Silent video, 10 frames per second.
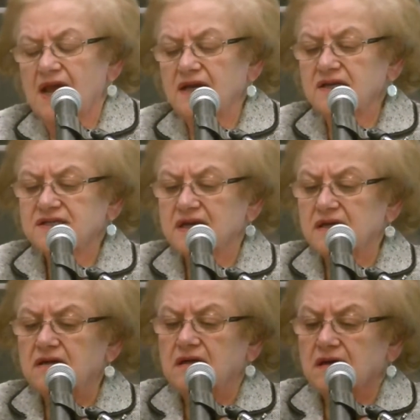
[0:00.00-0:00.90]
And he
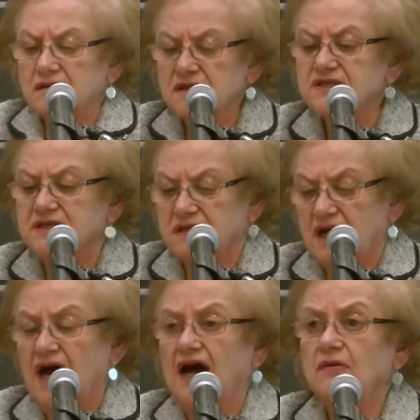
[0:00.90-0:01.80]
said,
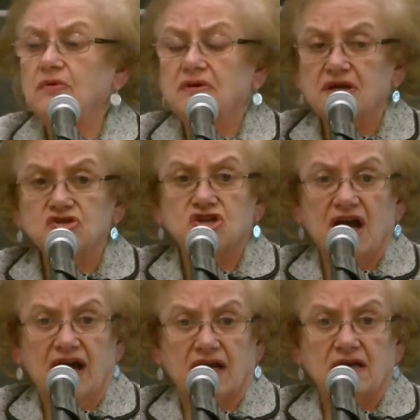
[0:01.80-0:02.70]
listen, I will get
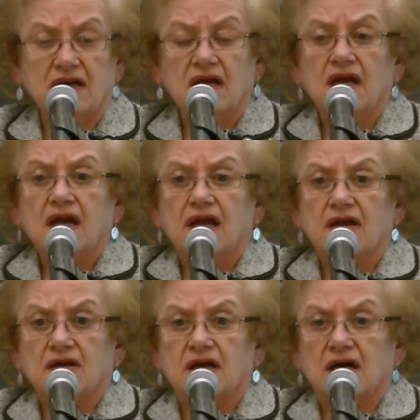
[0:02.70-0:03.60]
John
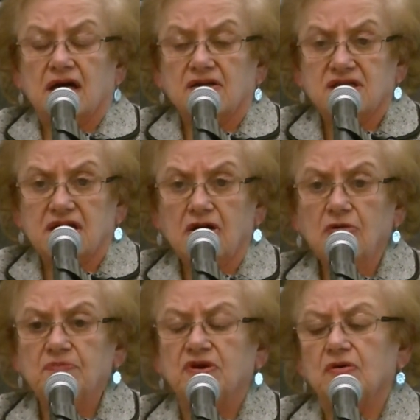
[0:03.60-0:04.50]
and, to
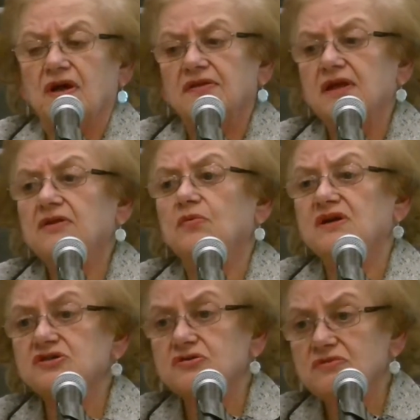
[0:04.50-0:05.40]
help you. And then the
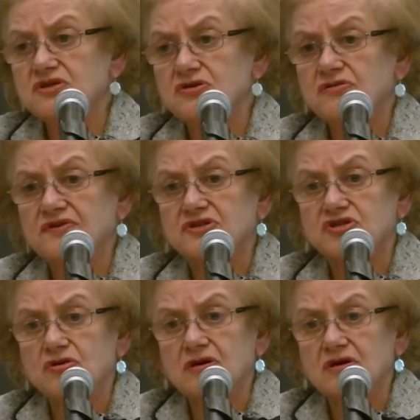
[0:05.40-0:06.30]
Western Reserve
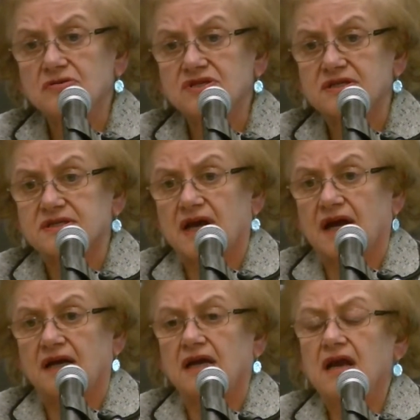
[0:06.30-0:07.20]
Historical
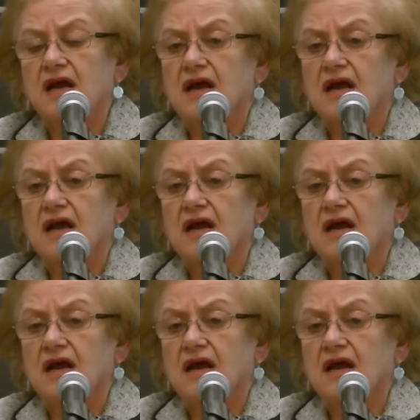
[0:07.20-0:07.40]
Society